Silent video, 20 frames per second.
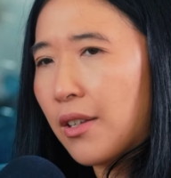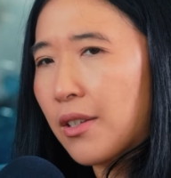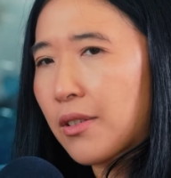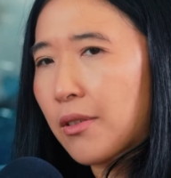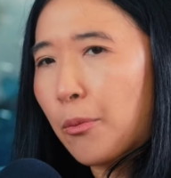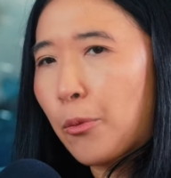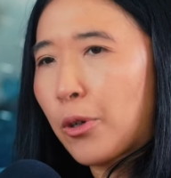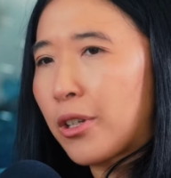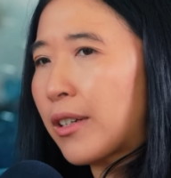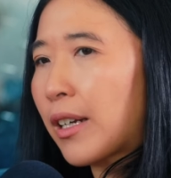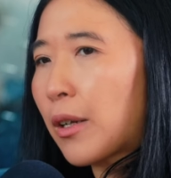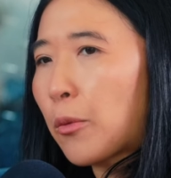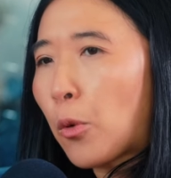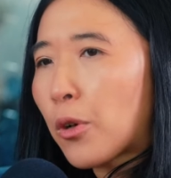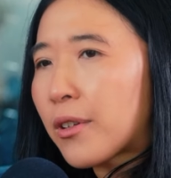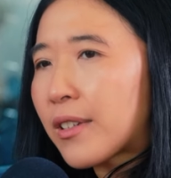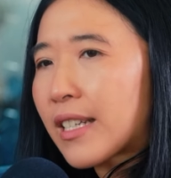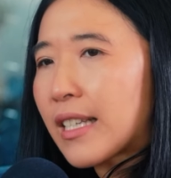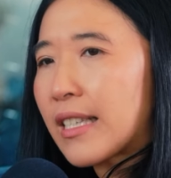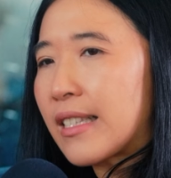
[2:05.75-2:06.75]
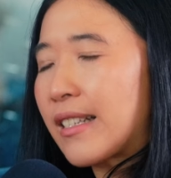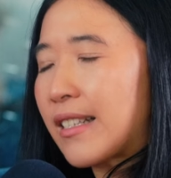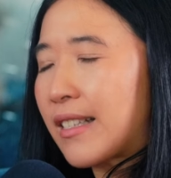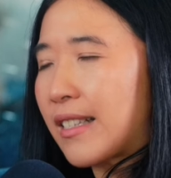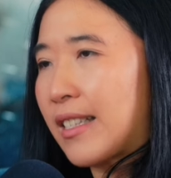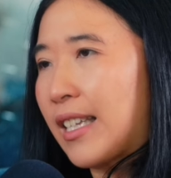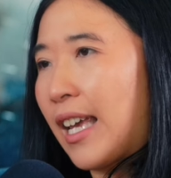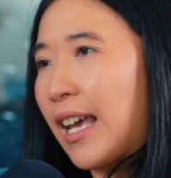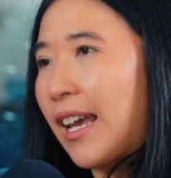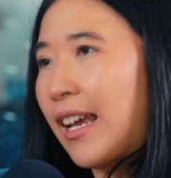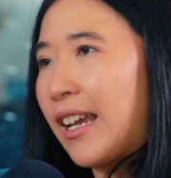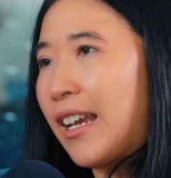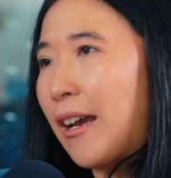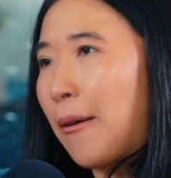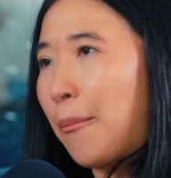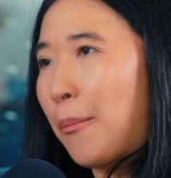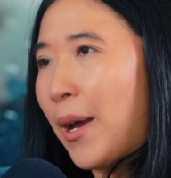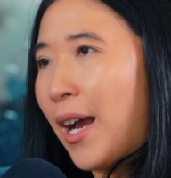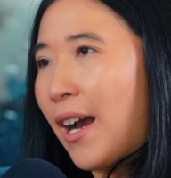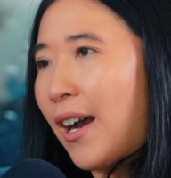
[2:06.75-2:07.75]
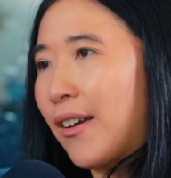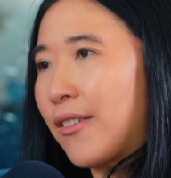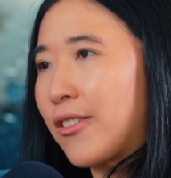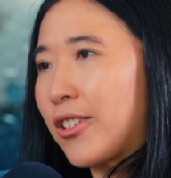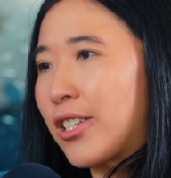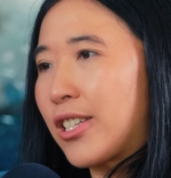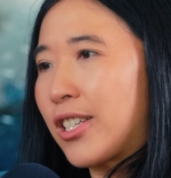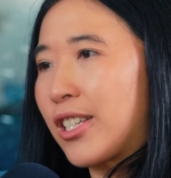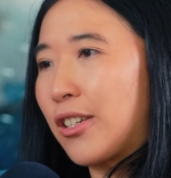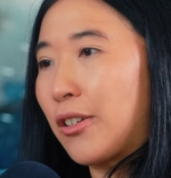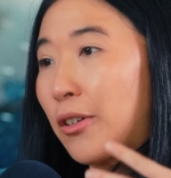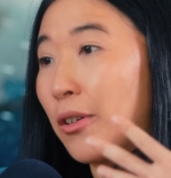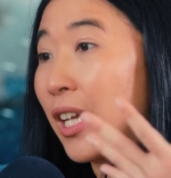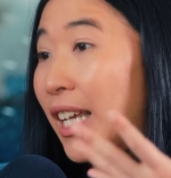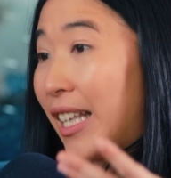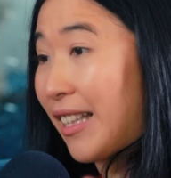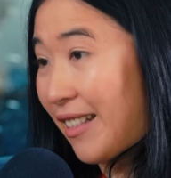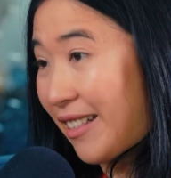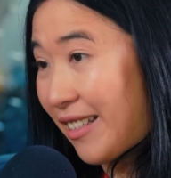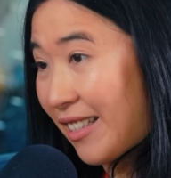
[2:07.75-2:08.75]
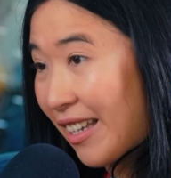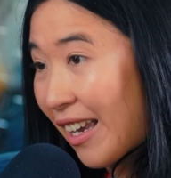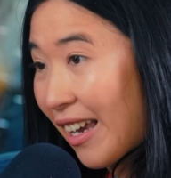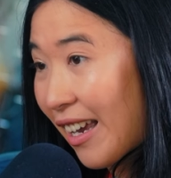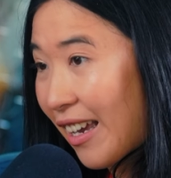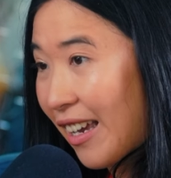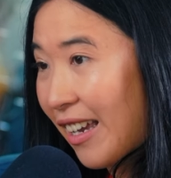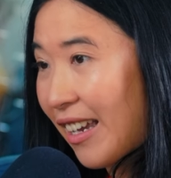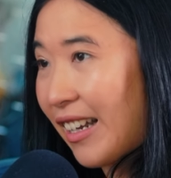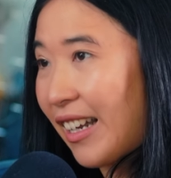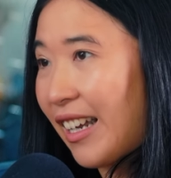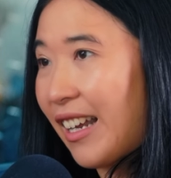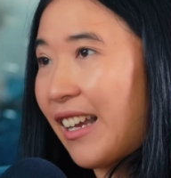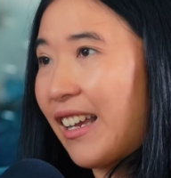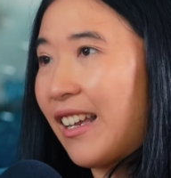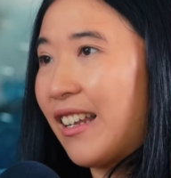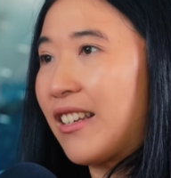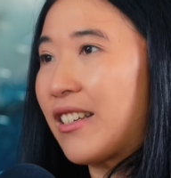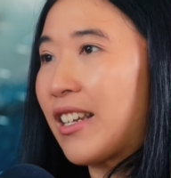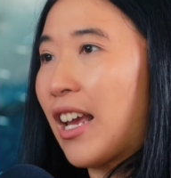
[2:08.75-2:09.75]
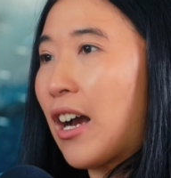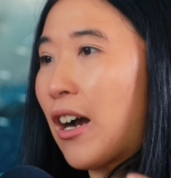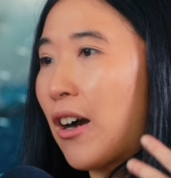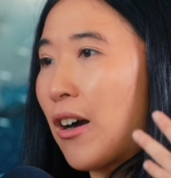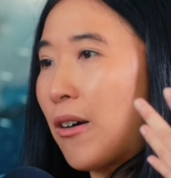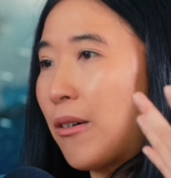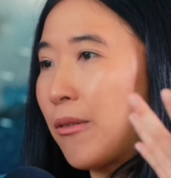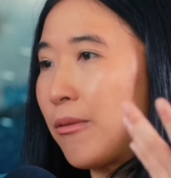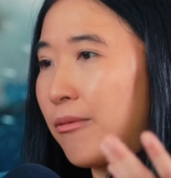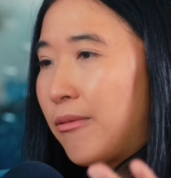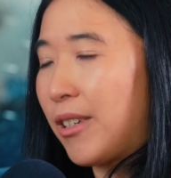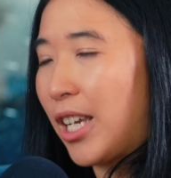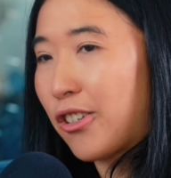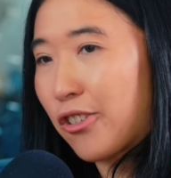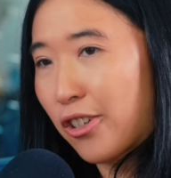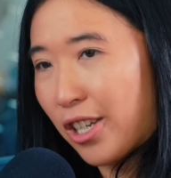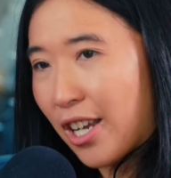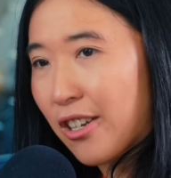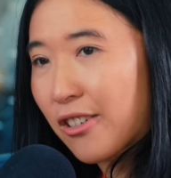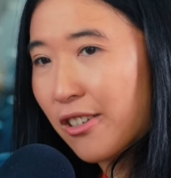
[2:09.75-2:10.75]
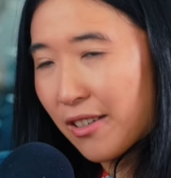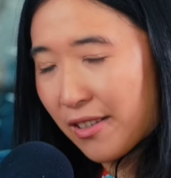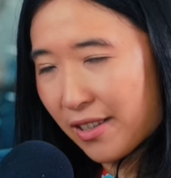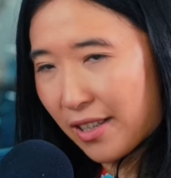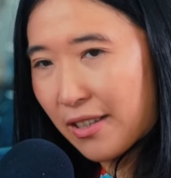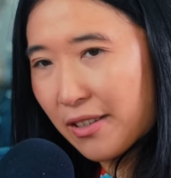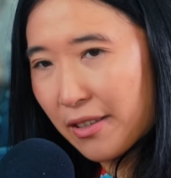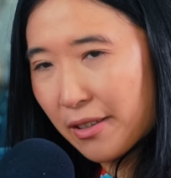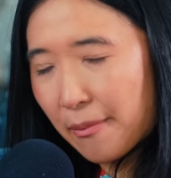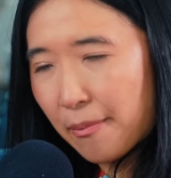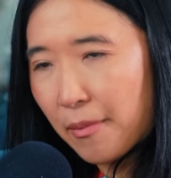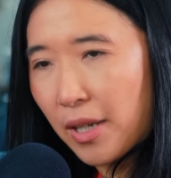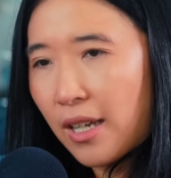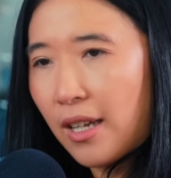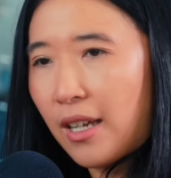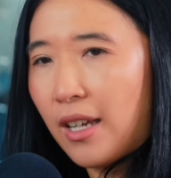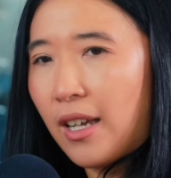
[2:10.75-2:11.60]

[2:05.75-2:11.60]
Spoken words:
So I'm wondering, what does this say about, NCA and our education system?